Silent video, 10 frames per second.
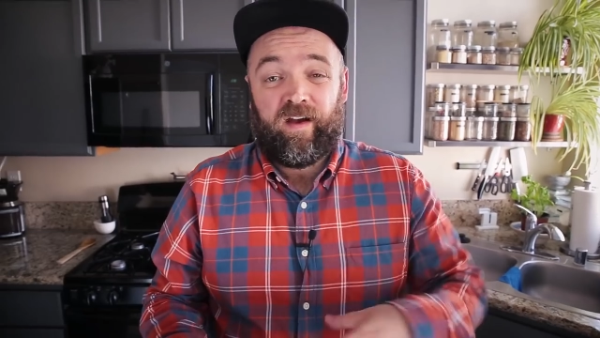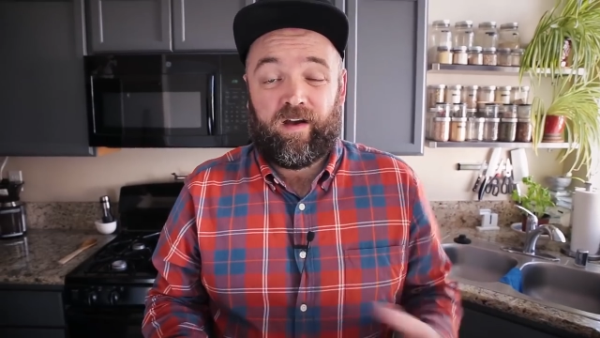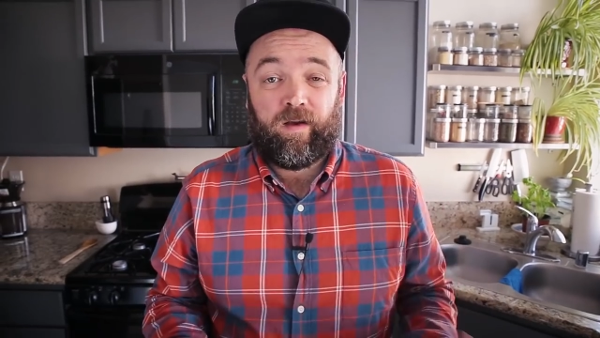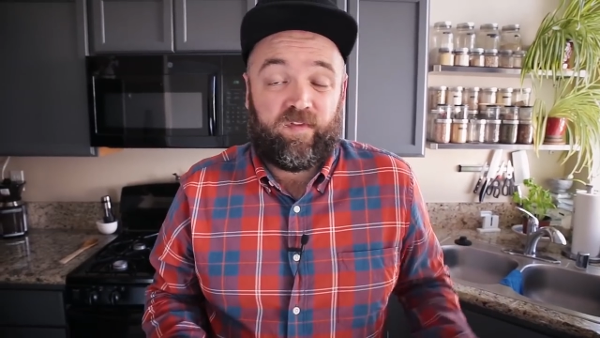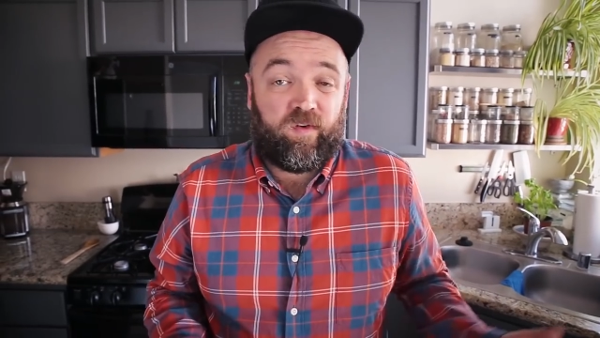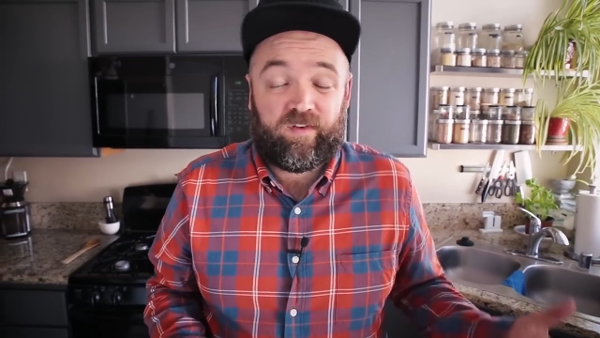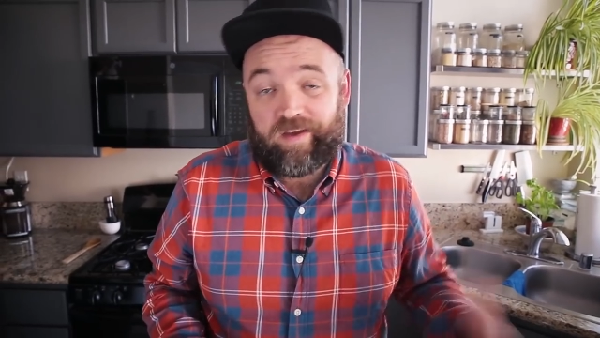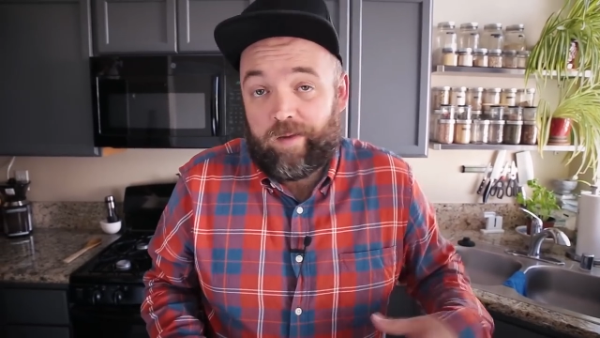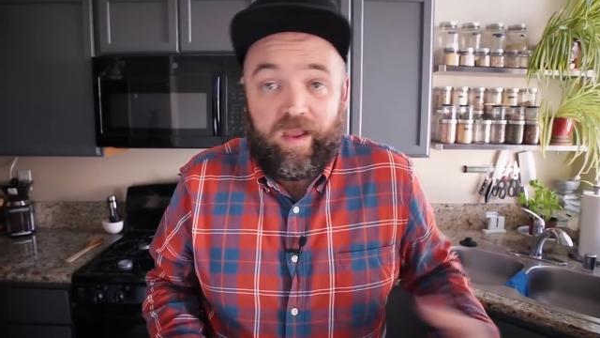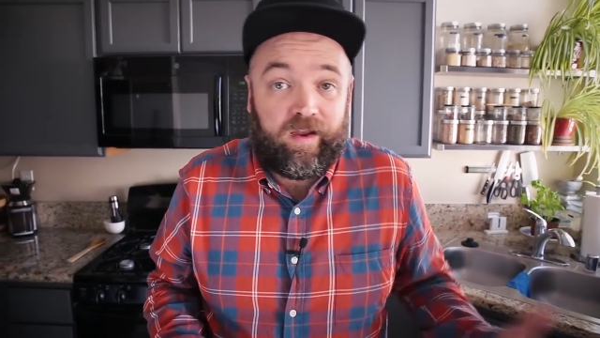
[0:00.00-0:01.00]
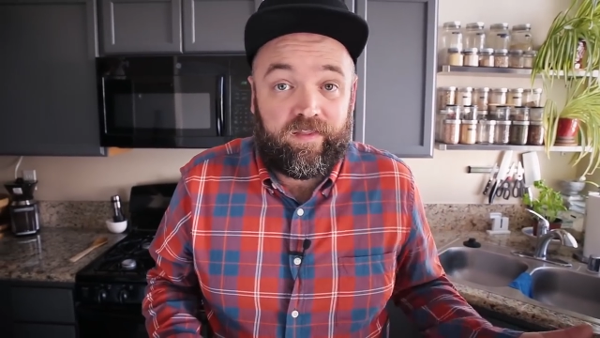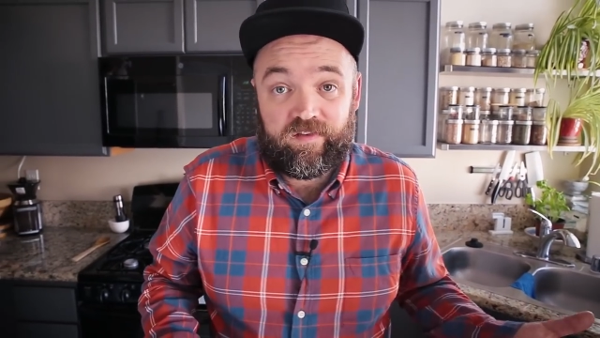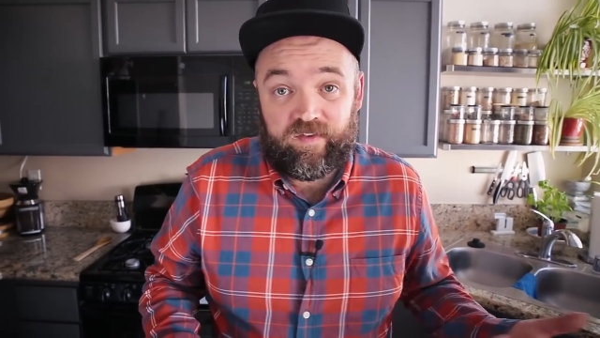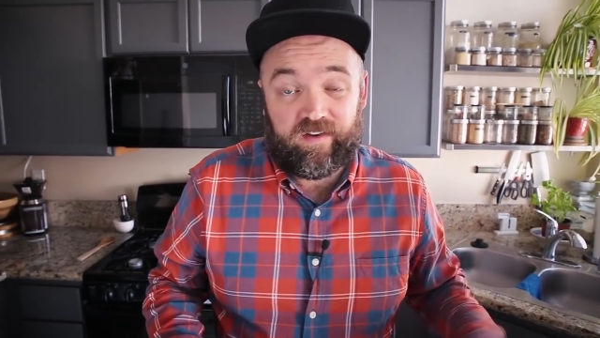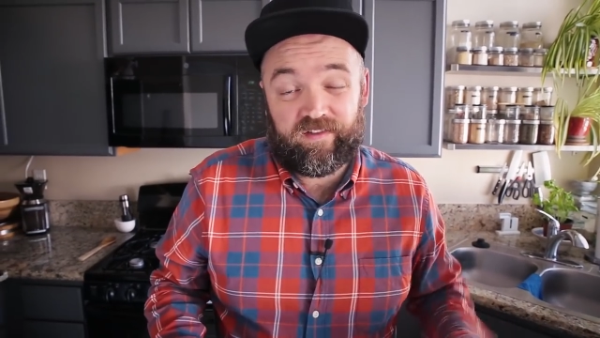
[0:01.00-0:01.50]
um, if you're just kind of making
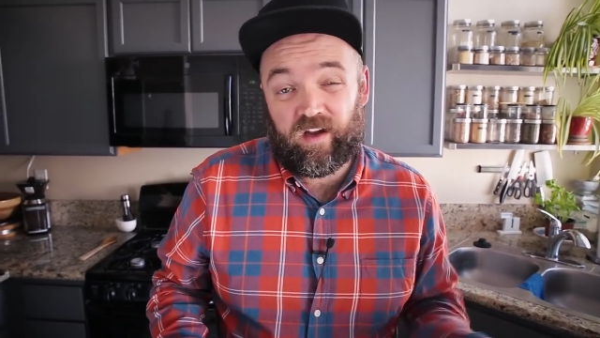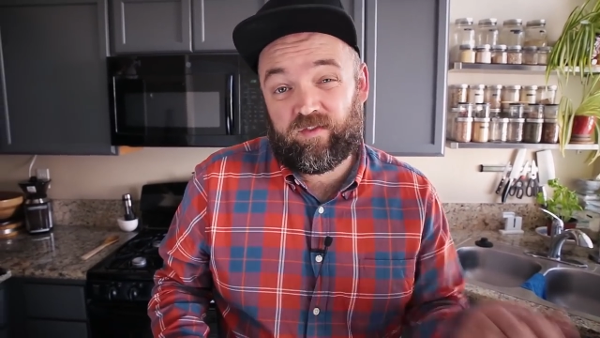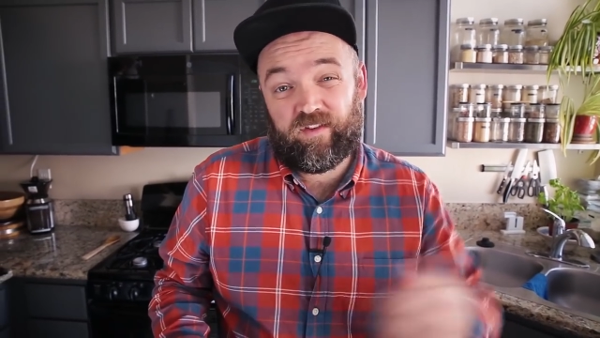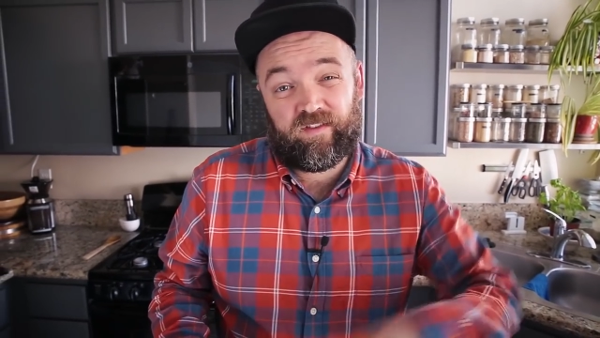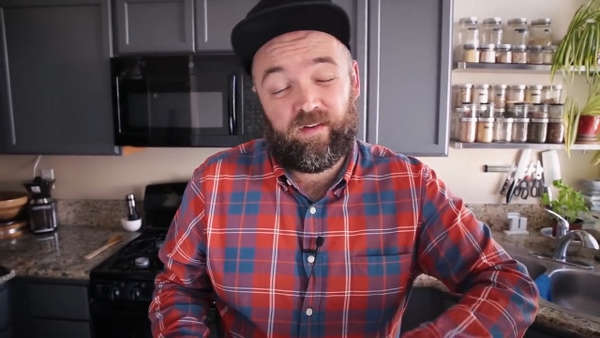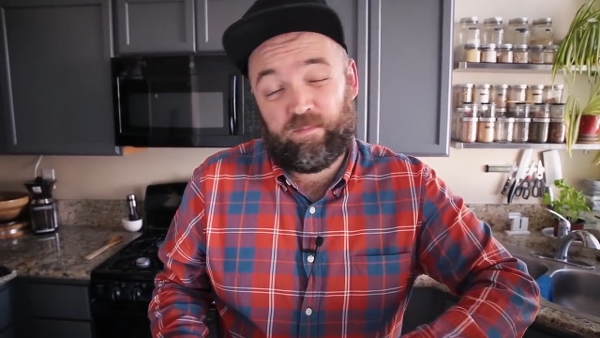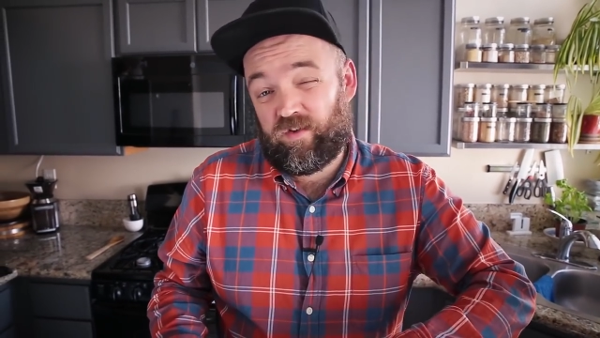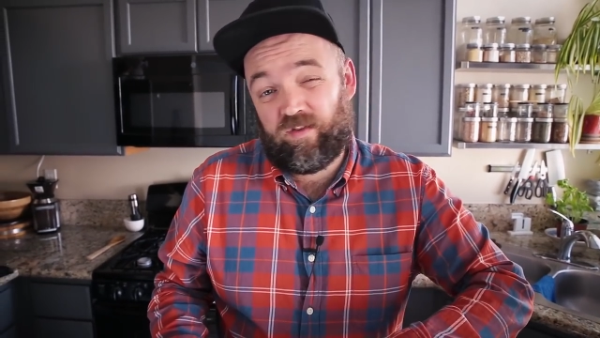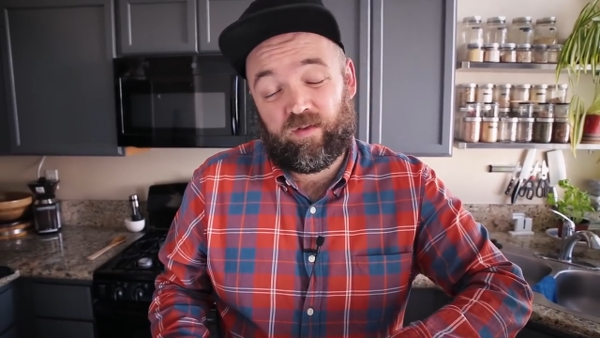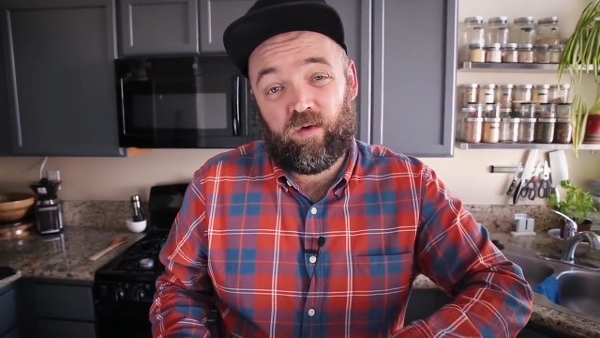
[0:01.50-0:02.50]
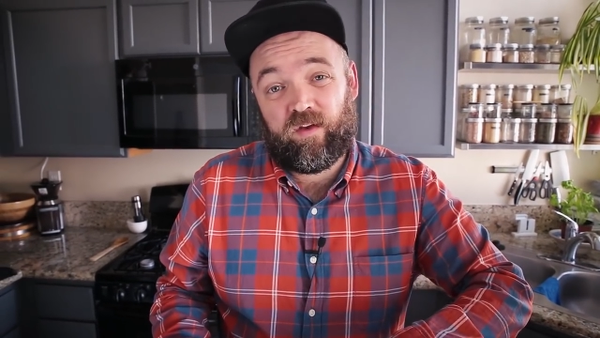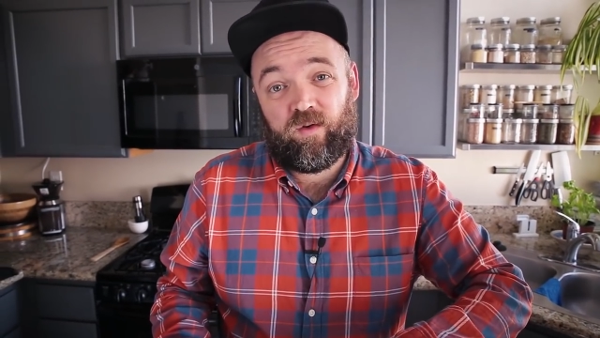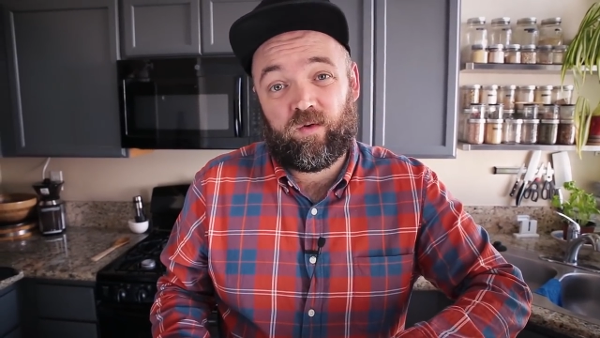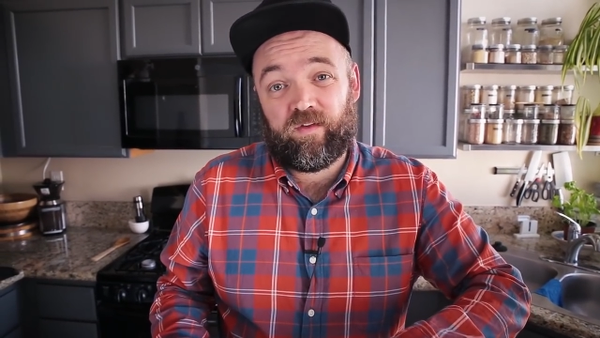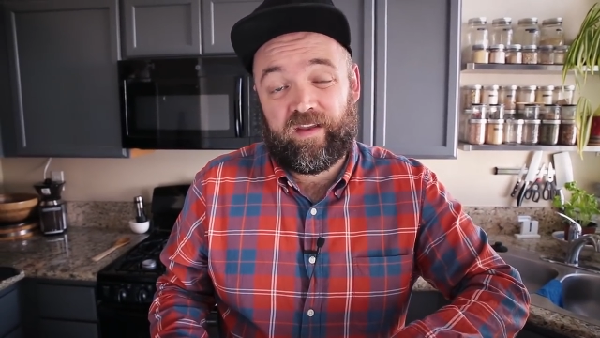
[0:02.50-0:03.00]
this for yourself, just, just throw the
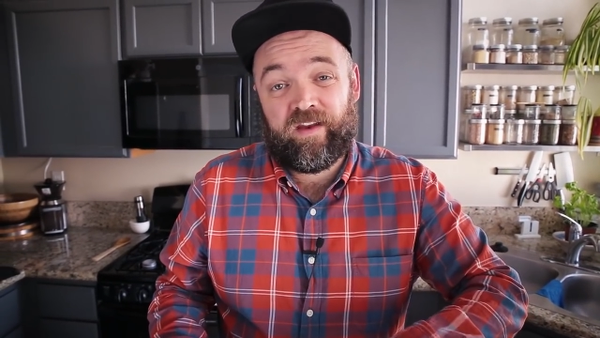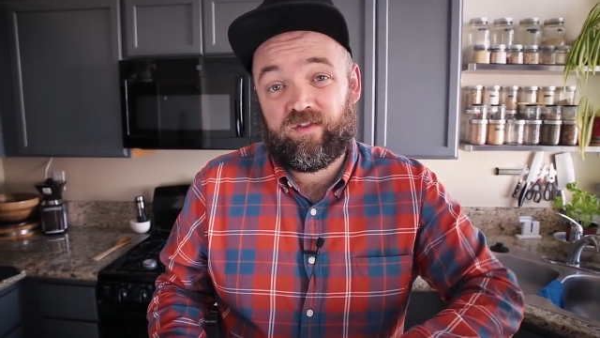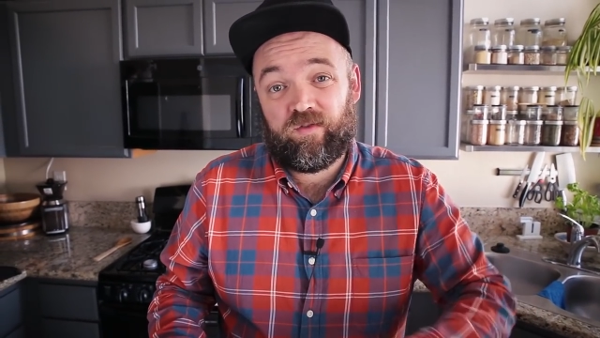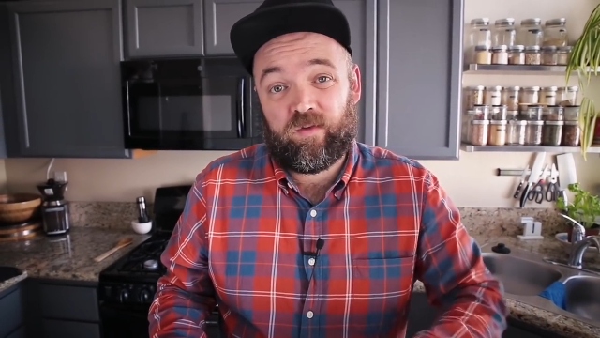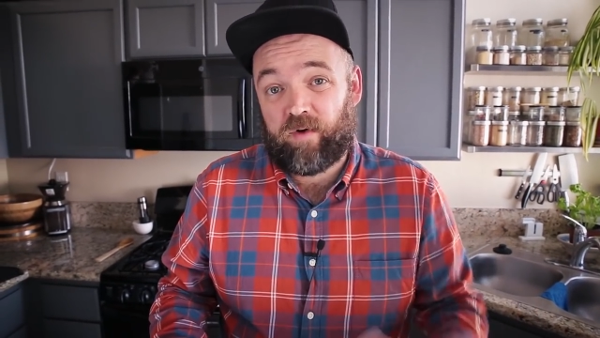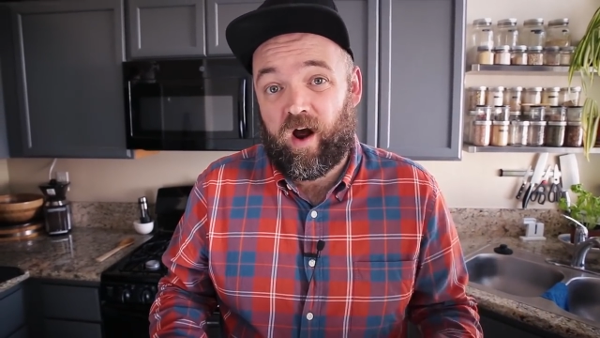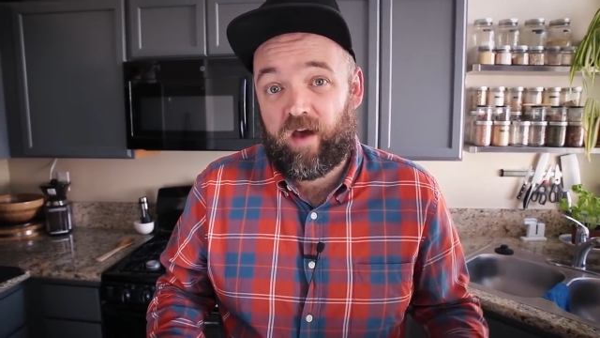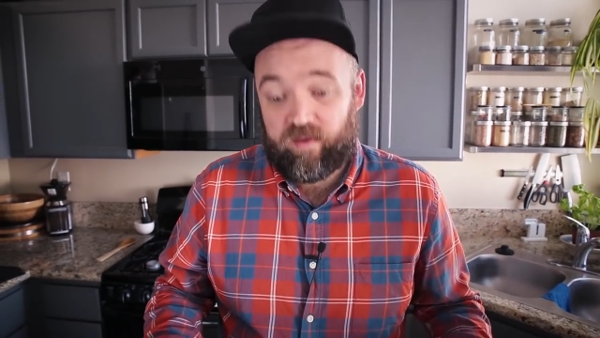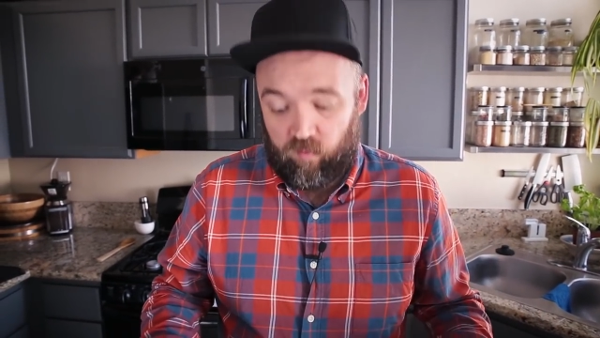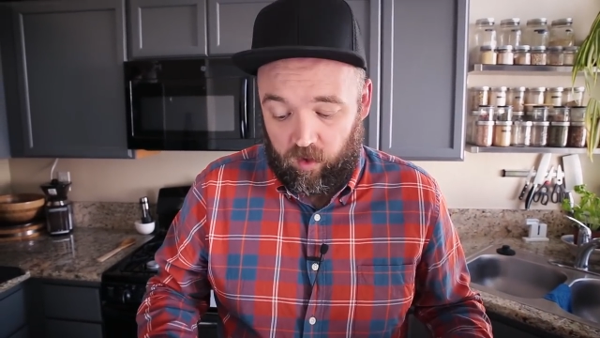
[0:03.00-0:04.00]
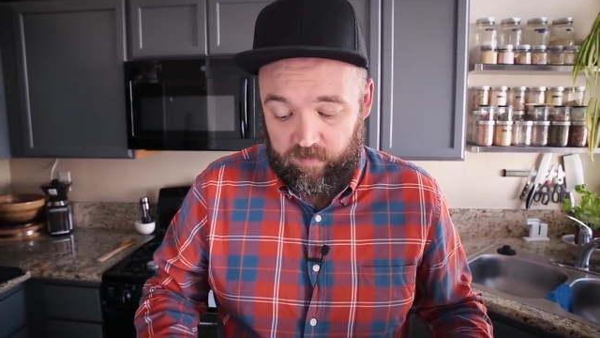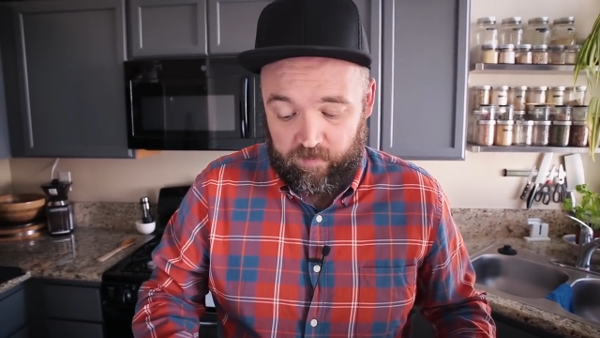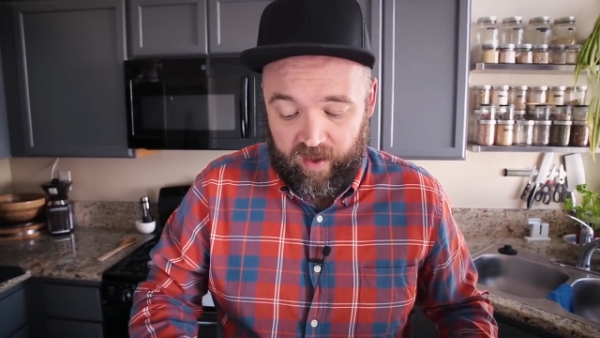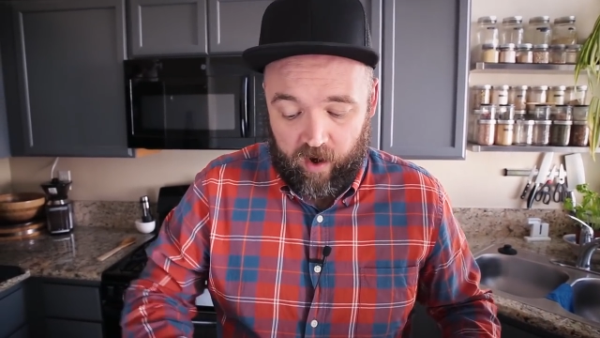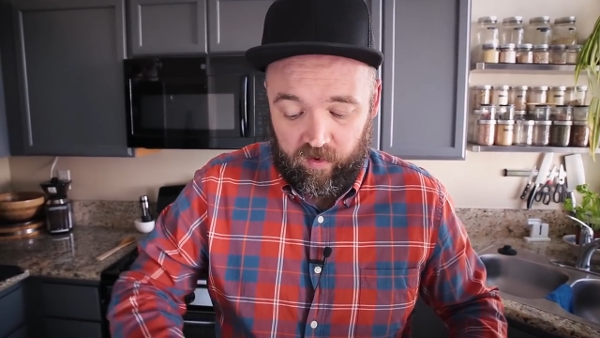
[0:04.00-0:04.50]
noodles into the broth and warm
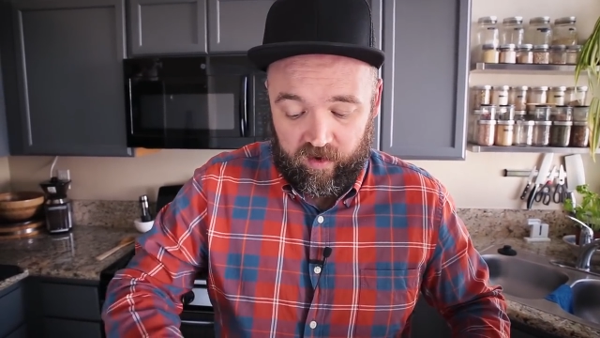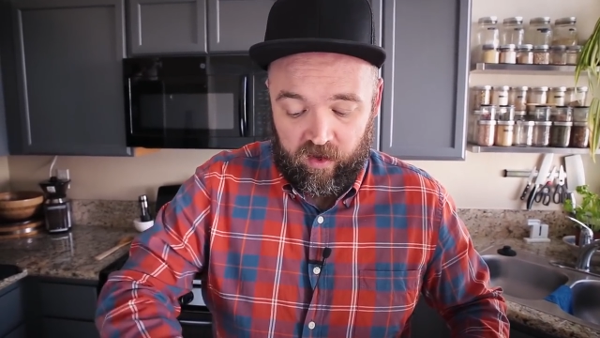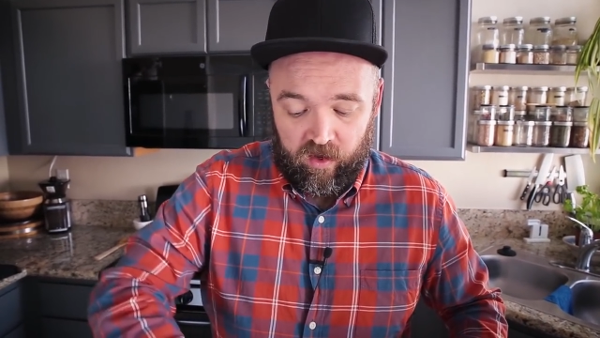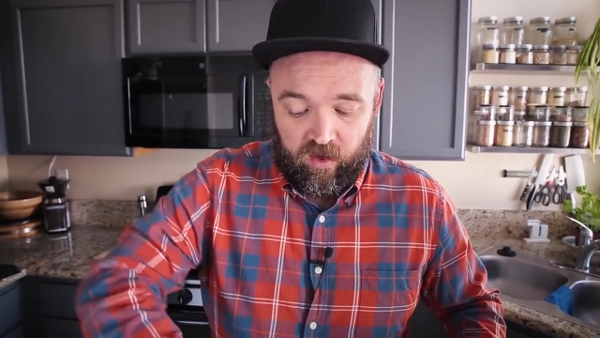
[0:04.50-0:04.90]
them that way.